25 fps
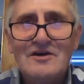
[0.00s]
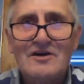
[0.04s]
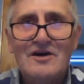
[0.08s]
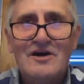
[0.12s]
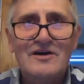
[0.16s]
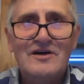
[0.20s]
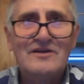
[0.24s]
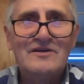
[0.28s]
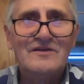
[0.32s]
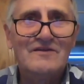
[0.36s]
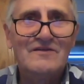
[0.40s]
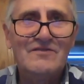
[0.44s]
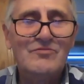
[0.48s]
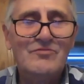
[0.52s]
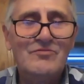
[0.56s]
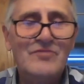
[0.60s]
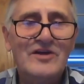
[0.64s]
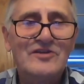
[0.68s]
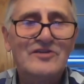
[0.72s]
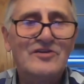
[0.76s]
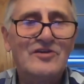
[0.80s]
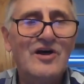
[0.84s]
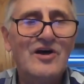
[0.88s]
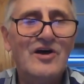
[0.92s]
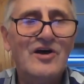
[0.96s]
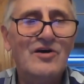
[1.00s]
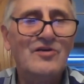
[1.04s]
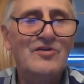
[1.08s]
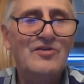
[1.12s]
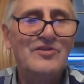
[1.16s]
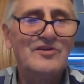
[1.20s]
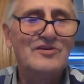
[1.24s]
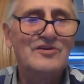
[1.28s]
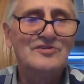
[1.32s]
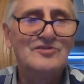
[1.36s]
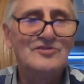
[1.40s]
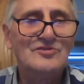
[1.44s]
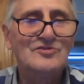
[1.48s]
kind of mental health
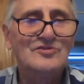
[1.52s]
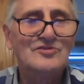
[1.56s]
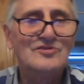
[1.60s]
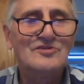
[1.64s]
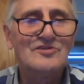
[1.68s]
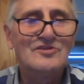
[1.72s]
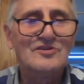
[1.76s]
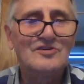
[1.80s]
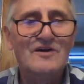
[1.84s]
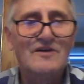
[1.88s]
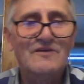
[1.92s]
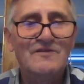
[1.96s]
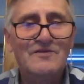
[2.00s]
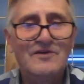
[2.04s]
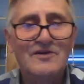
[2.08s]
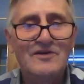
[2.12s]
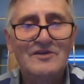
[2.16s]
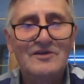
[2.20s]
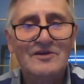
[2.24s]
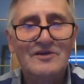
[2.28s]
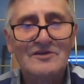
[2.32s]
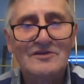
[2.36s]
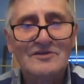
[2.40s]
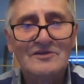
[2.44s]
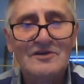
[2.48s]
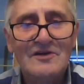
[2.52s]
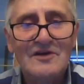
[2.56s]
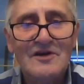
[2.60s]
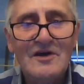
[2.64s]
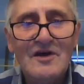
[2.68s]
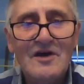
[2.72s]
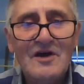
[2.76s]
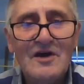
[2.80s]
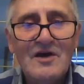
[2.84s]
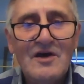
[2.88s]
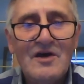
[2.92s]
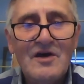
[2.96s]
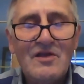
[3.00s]
issues and stuff like this,
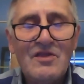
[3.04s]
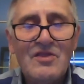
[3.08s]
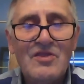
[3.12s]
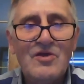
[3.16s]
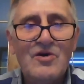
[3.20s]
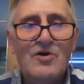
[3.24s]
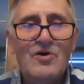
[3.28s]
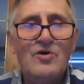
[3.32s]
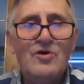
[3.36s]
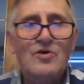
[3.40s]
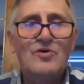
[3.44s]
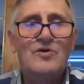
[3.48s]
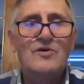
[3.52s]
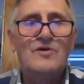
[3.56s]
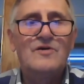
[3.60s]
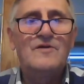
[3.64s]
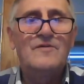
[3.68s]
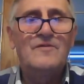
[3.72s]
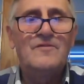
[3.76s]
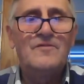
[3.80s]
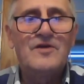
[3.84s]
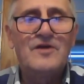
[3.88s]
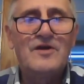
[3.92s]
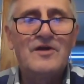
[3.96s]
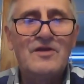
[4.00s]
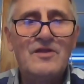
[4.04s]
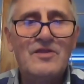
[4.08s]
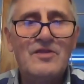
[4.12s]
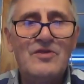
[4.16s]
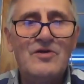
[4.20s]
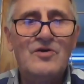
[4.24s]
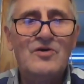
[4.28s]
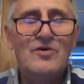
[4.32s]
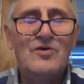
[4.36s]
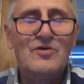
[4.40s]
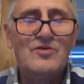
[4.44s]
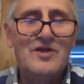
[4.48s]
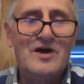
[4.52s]
though
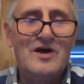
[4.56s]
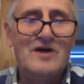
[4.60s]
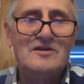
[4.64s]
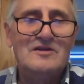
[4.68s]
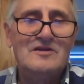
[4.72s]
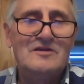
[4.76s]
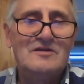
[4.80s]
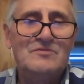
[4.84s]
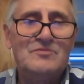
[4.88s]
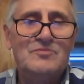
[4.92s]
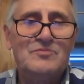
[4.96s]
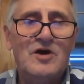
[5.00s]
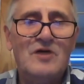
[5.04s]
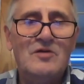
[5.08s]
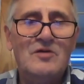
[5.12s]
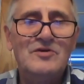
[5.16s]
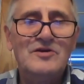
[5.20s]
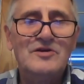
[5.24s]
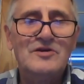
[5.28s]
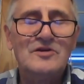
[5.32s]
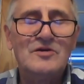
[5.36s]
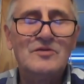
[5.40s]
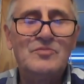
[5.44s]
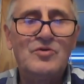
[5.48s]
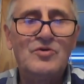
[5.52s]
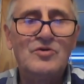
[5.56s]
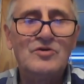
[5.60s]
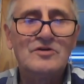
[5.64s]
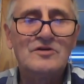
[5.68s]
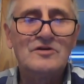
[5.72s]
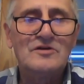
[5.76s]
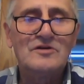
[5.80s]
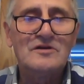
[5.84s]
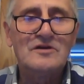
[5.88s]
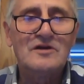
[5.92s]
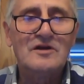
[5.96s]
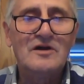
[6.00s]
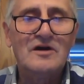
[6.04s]
that's probably an
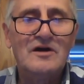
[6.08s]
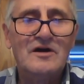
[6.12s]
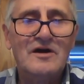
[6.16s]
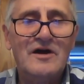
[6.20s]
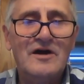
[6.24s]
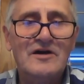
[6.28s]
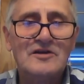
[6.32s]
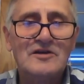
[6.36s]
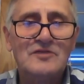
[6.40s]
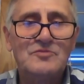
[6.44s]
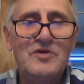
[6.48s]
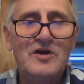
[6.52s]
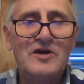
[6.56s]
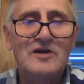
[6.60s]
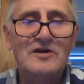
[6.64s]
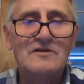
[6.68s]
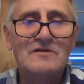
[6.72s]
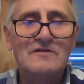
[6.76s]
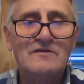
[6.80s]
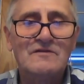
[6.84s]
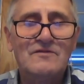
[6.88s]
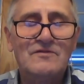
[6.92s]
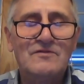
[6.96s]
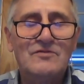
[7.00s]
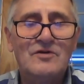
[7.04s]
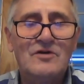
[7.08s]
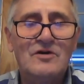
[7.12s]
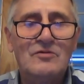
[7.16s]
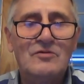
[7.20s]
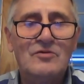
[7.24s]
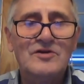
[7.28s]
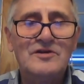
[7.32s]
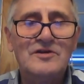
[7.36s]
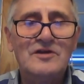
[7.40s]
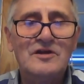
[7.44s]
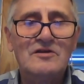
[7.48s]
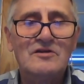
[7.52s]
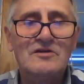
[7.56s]
important aspect of what
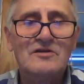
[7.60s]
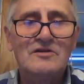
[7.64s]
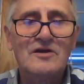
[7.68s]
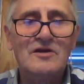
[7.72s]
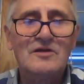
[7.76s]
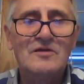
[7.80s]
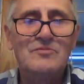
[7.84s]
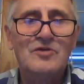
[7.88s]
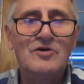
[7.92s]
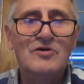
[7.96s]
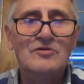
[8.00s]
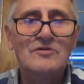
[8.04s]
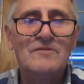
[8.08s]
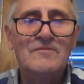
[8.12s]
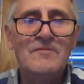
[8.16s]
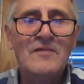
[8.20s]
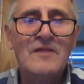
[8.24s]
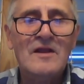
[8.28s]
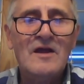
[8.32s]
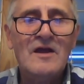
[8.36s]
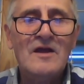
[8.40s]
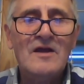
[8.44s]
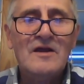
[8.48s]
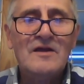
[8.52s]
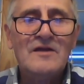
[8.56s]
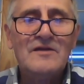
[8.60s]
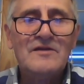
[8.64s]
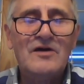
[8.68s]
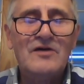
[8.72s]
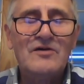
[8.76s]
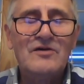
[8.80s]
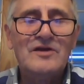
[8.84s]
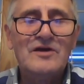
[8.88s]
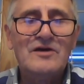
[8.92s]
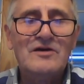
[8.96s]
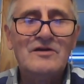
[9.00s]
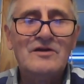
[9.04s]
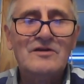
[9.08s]
we need to think about. Now,
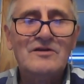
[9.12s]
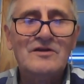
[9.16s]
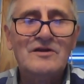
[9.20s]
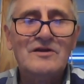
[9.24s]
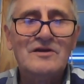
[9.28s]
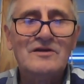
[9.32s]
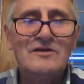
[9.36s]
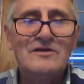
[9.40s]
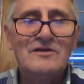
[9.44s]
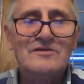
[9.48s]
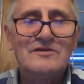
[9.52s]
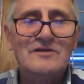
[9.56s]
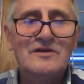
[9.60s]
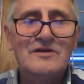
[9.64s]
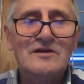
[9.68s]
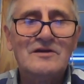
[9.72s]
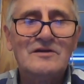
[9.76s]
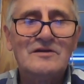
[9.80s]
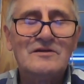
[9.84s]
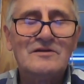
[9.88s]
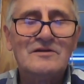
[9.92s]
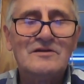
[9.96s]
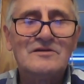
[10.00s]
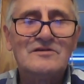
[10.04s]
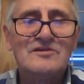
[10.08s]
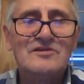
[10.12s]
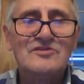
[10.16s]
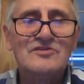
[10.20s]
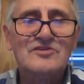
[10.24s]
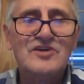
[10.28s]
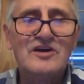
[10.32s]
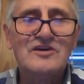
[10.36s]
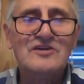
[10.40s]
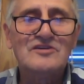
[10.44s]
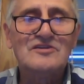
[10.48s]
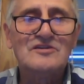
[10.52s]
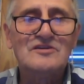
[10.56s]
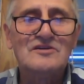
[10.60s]
the other thing is that the
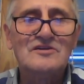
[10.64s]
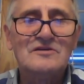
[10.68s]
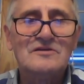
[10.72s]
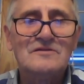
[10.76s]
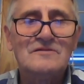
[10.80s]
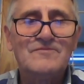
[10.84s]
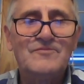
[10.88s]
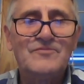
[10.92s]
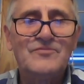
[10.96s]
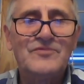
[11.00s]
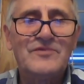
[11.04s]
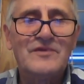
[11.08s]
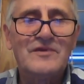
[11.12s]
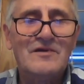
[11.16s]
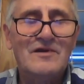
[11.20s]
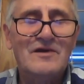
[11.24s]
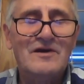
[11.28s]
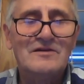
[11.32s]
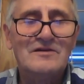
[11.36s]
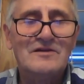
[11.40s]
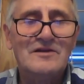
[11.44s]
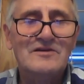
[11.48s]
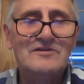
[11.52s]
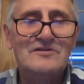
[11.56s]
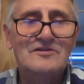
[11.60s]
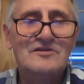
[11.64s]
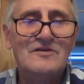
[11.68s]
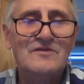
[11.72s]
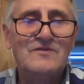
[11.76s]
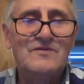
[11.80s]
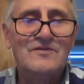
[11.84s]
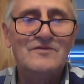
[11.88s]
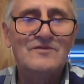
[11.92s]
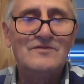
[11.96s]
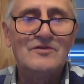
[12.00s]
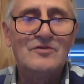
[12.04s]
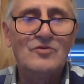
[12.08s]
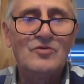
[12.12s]
suggestion, at least
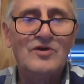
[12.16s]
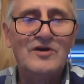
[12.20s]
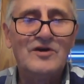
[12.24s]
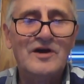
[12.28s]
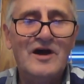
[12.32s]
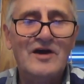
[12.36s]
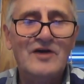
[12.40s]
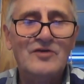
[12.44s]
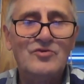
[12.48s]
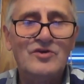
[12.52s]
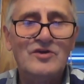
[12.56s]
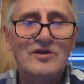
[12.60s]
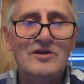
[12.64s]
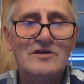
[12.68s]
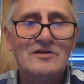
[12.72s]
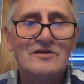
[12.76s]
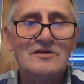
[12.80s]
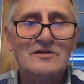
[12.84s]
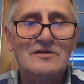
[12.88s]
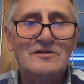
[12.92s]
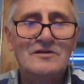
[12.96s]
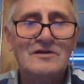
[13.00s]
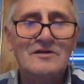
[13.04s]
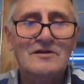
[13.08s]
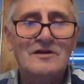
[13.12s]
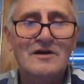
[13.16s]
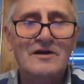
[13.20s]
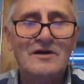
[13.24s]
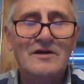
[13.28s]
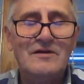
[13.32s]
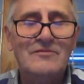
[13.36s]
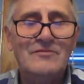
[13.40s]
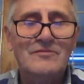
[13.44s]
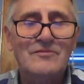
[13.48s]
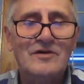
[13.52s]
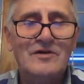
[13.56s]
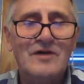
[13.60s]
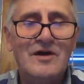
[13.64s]
the way I read it, and
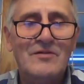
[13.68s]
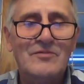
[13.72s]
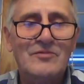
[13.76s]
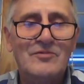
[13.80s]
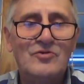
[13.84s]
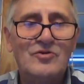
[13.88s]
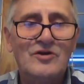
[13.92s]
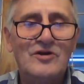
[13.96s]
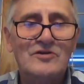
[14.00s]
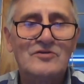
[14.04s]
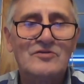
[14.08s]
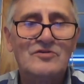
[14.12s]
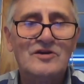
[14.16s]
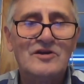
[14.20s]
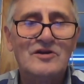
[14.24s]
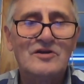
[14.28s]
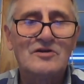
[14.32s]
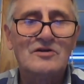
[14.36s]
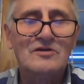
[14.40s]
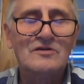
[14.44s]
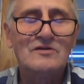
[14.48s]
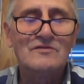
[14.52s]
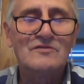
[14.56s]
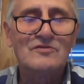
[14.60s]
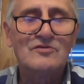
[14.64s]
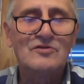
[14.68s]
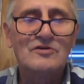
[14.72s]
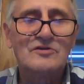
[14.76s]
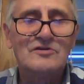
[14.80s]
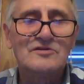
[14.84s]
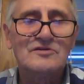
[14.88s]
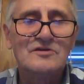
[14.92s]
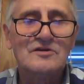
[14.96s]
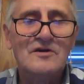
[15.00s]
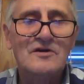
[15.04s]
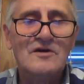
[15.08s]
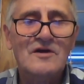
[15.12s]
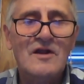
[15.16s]
I'm quite critical, of
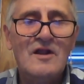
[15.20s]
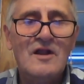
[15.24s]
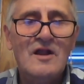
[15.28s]
course,